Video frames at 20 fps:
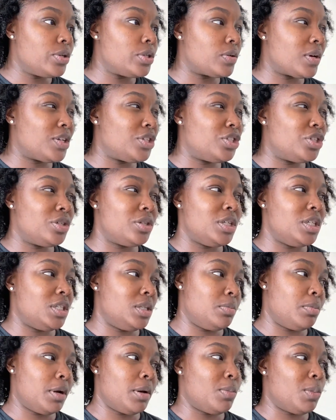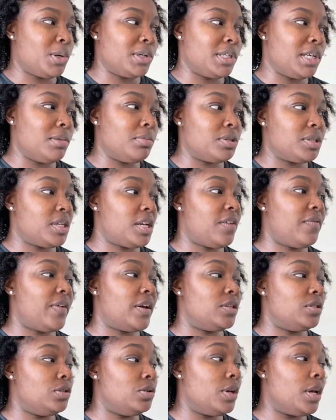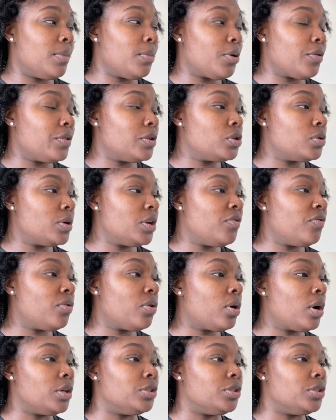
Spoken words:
So I shouldn't need to bring more tables in if I do get more than 24.